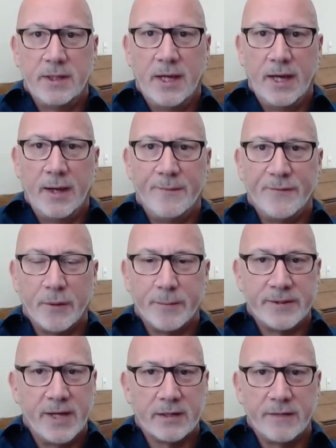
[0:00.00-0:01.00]
for
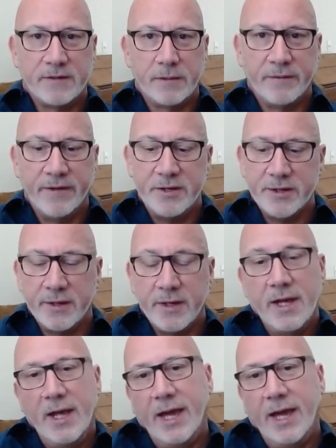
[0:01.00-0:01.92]
protective supervision.